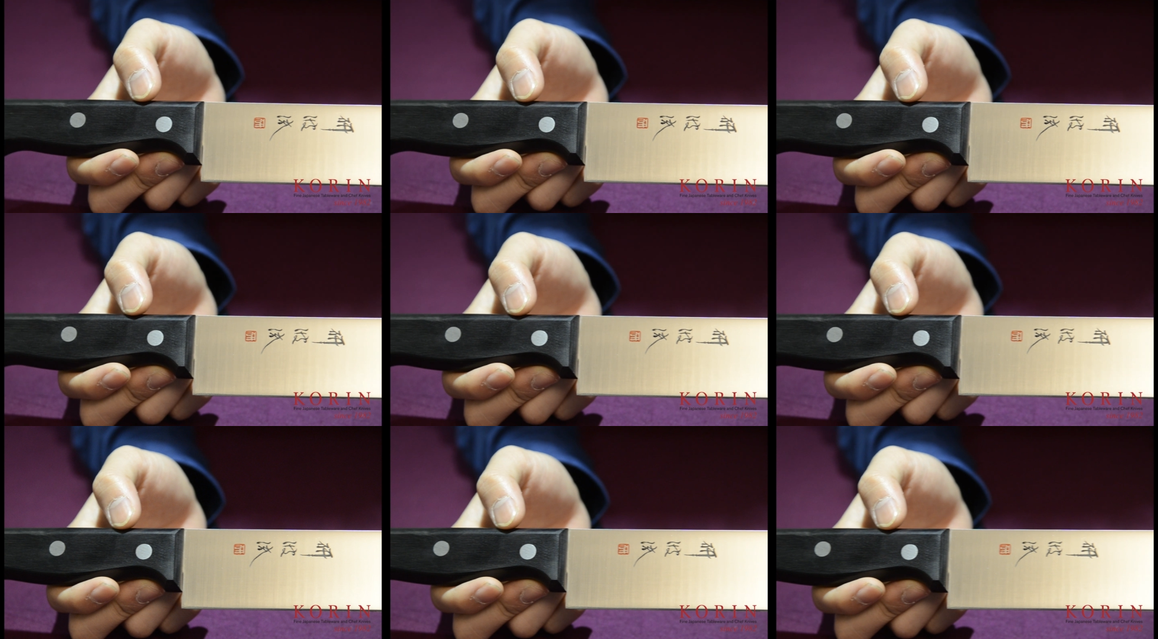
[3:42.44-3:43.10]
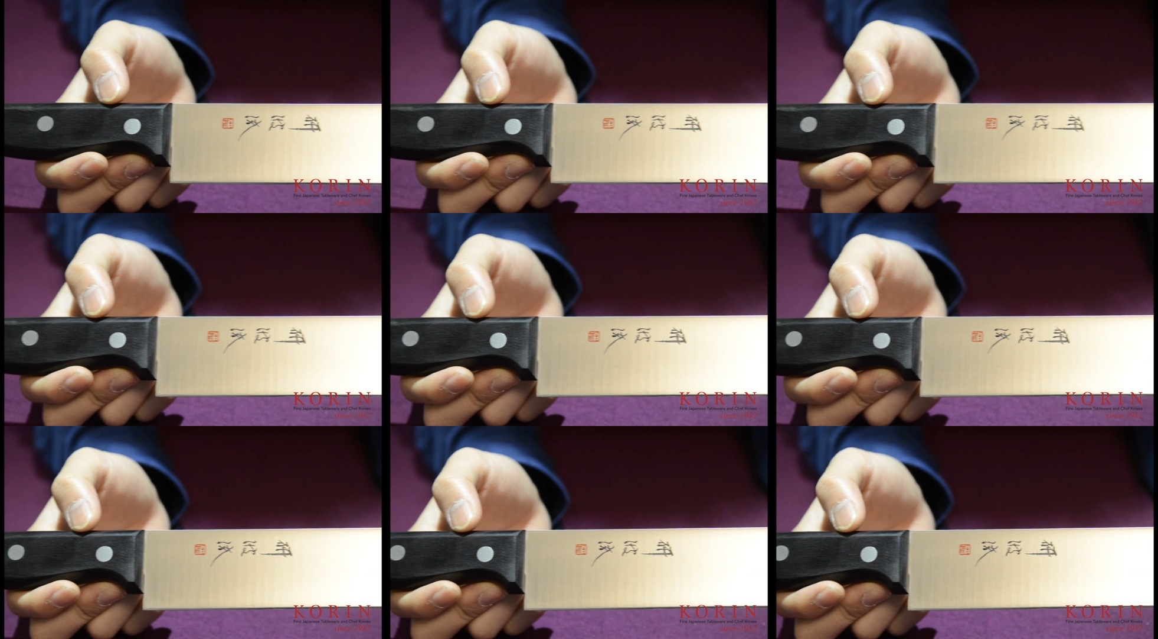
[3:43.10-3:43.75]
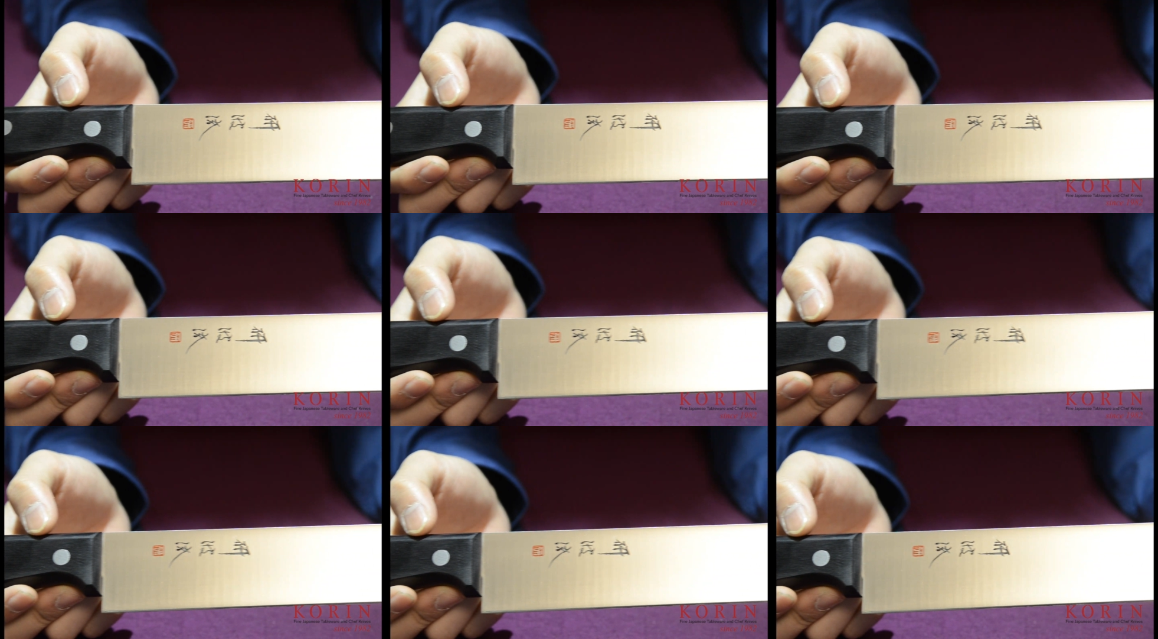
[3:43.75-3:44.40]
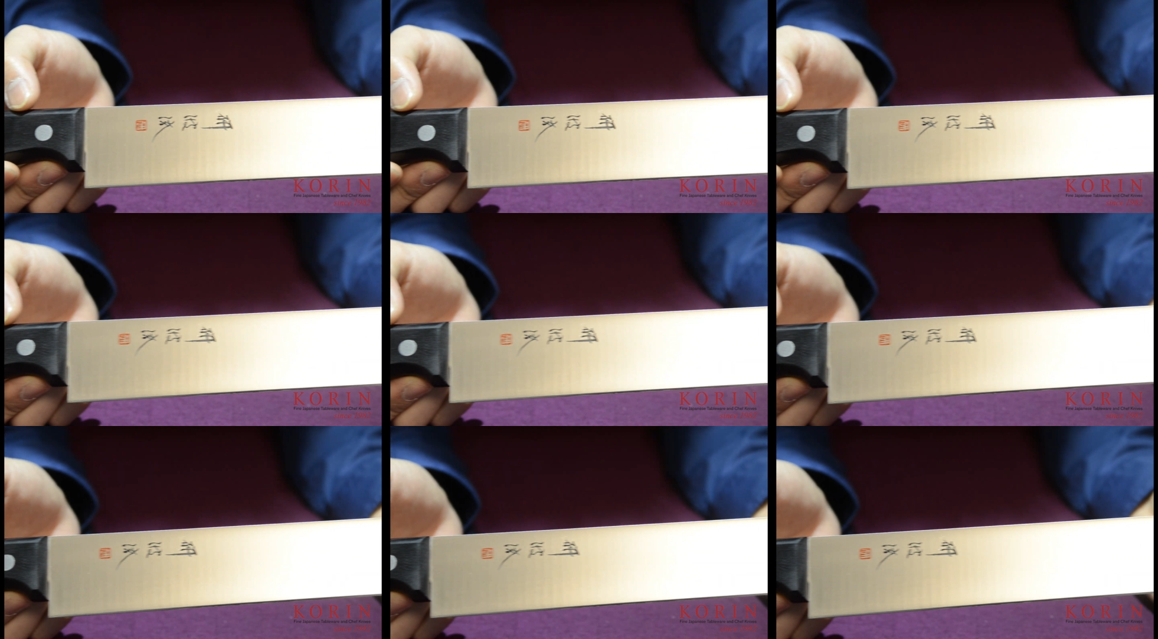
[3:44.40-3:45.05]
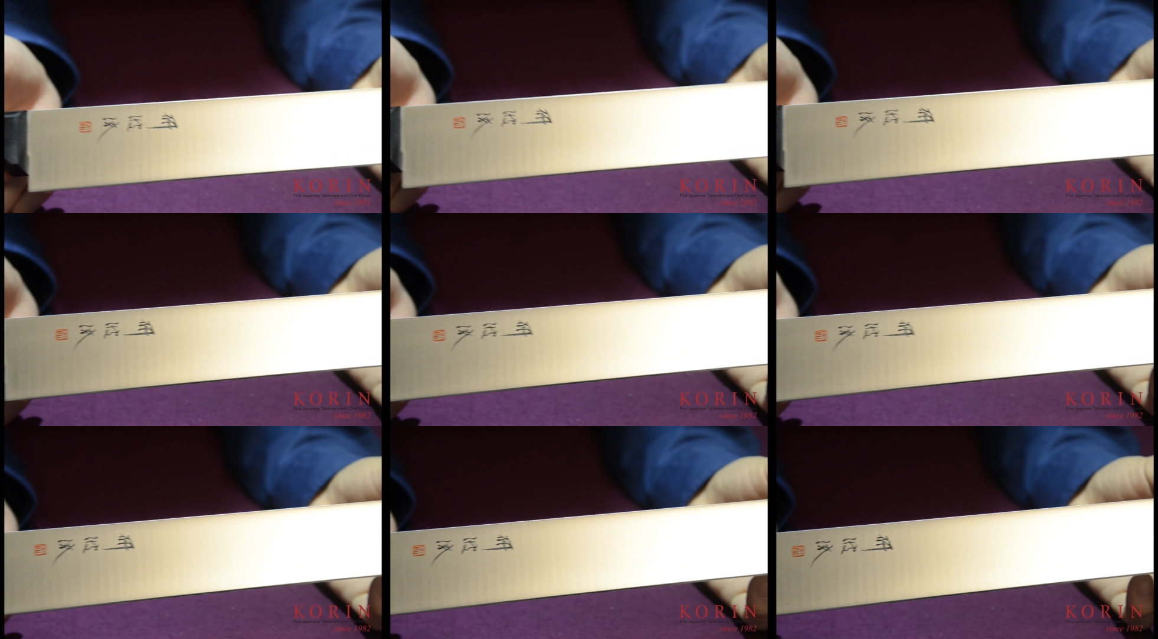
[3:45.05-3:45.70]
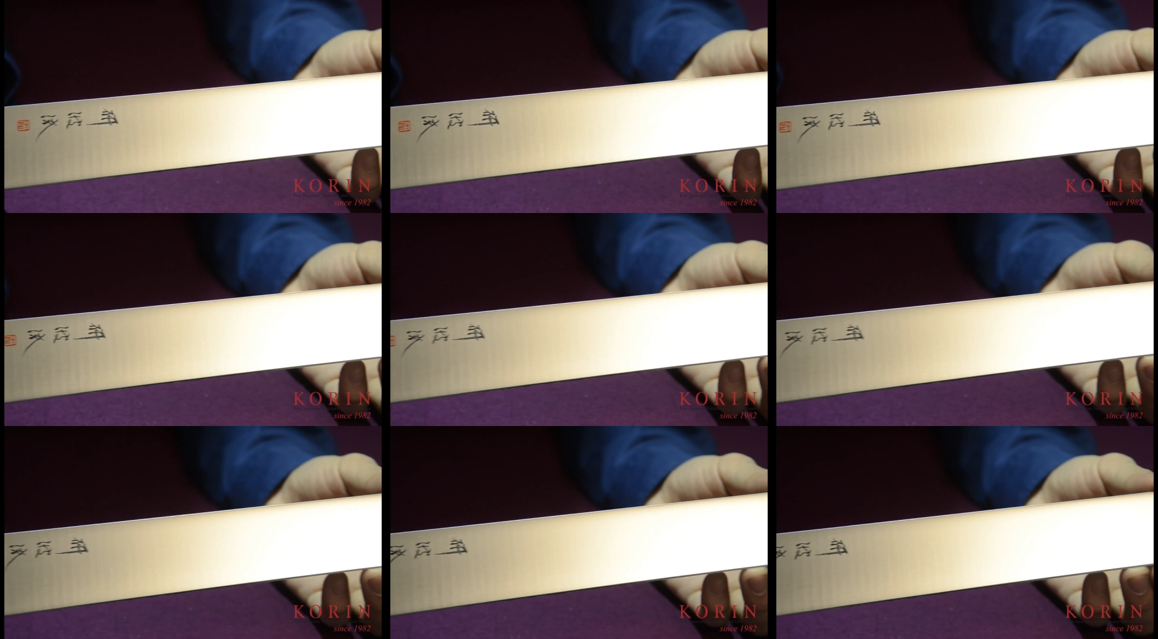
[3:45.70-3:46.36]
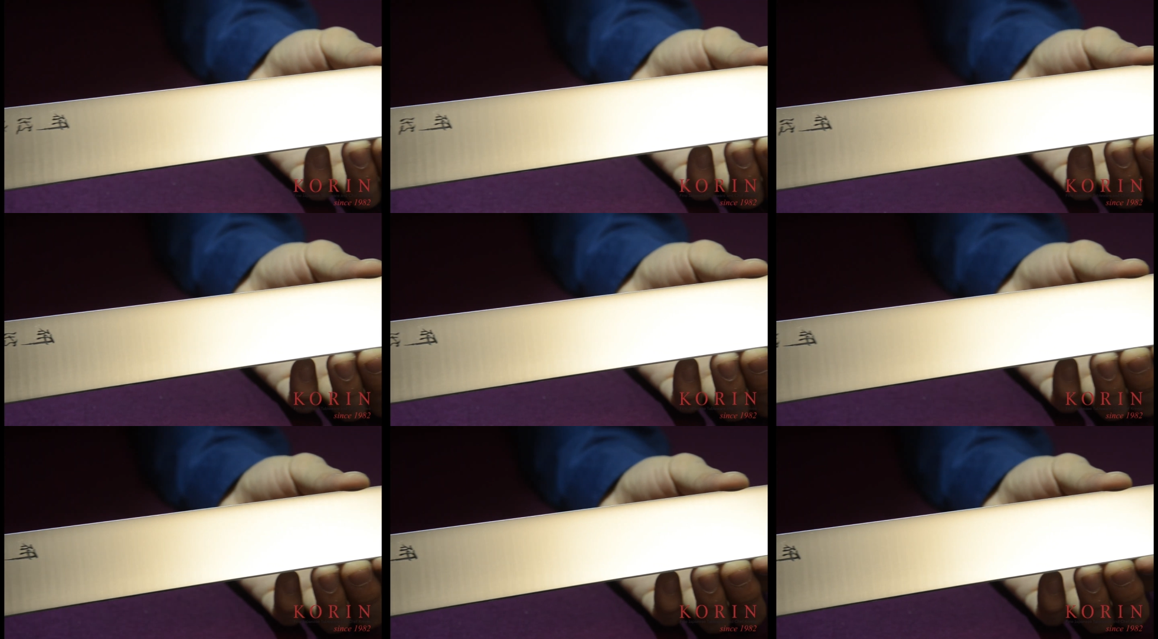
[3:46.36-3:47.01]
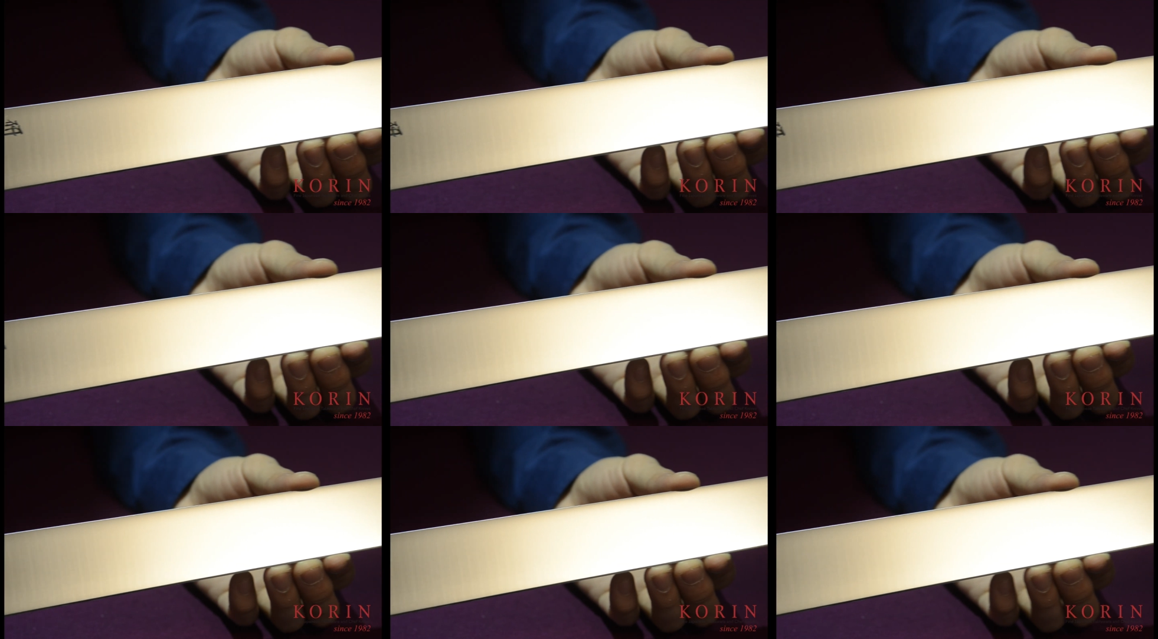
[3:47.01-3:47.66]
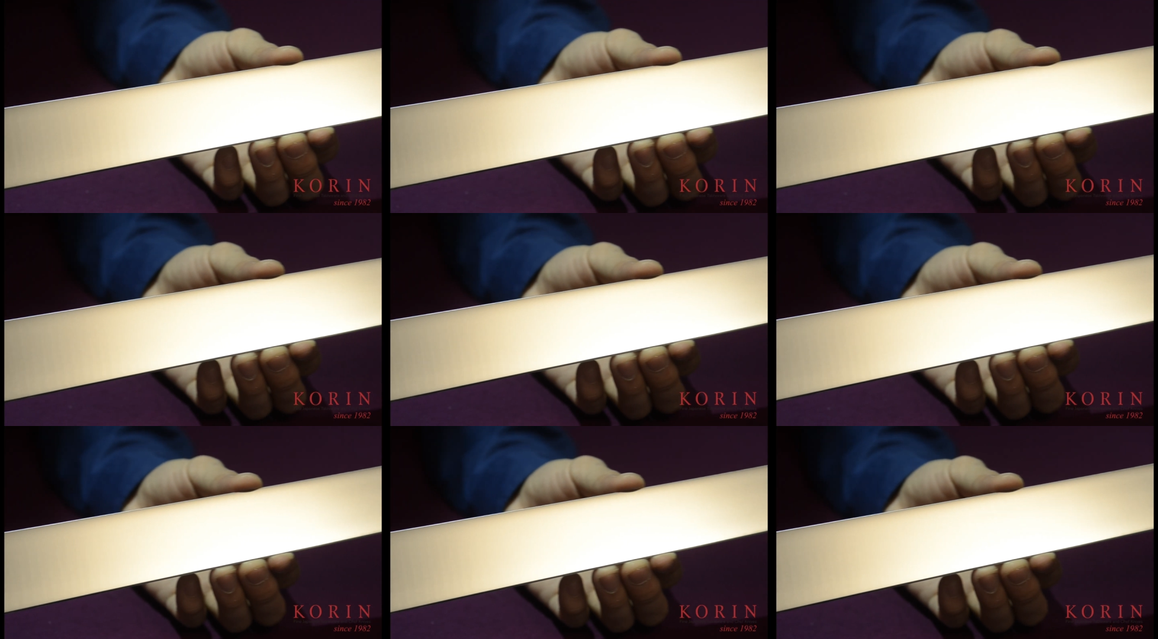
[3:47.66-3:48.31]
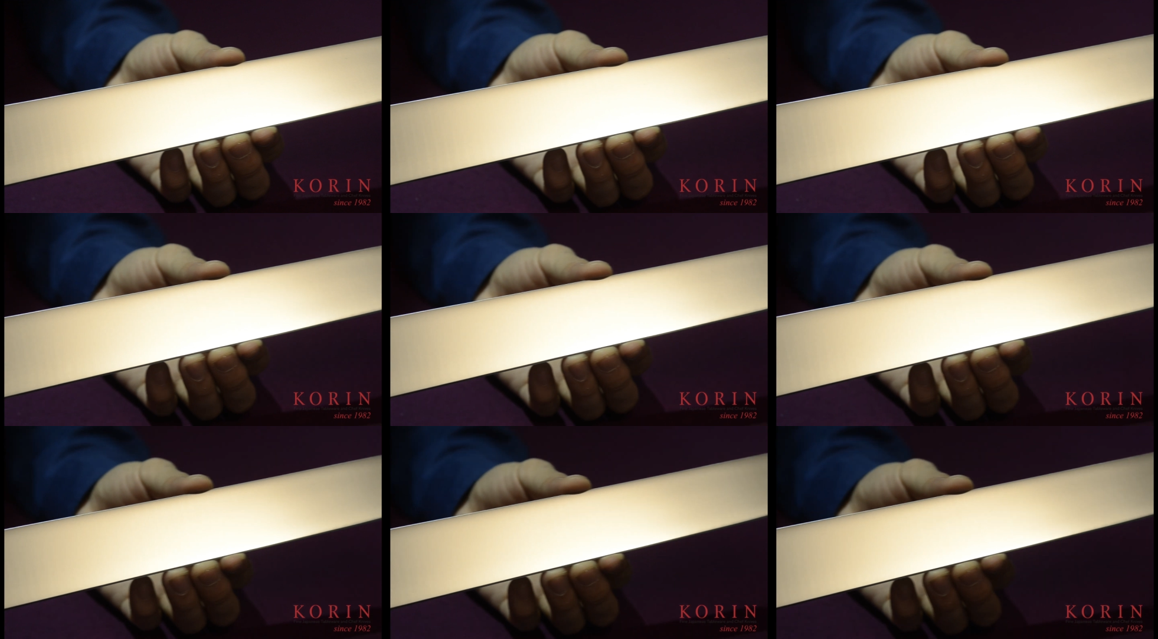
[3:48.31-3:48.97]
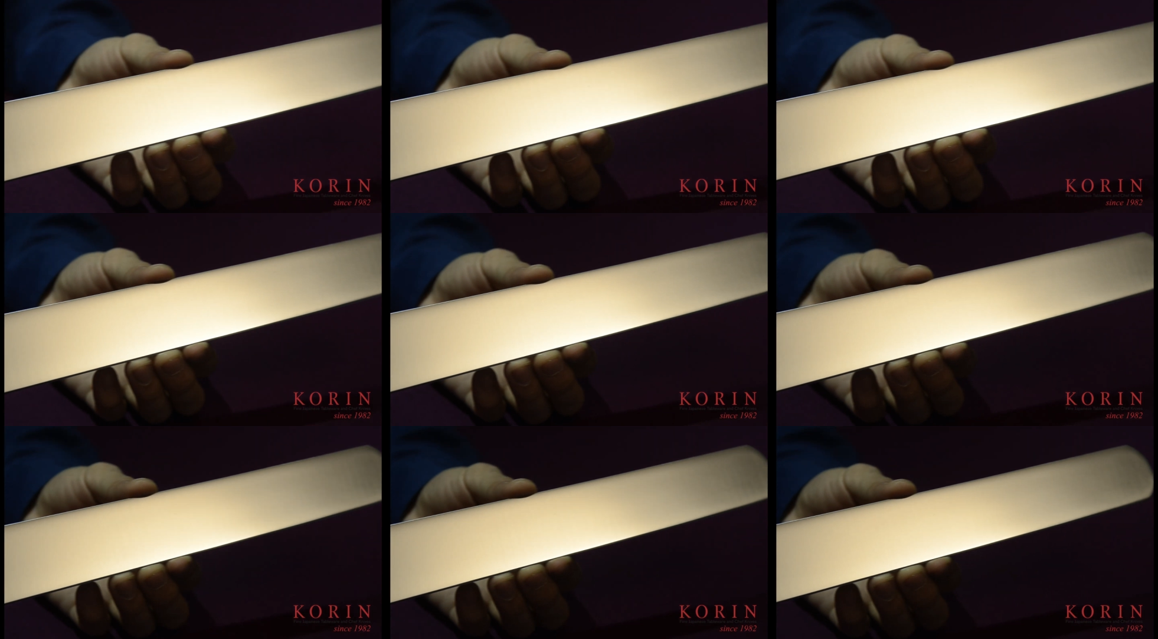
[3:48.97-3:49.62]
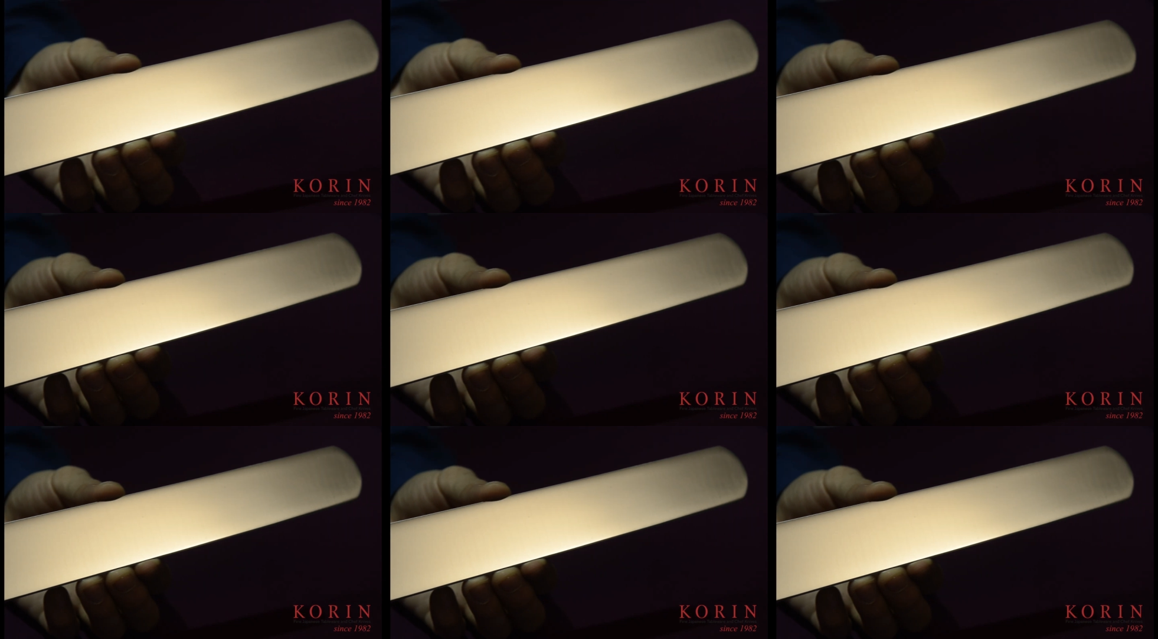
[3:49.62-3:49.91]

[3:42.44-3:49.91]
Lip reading: (no speaker visible)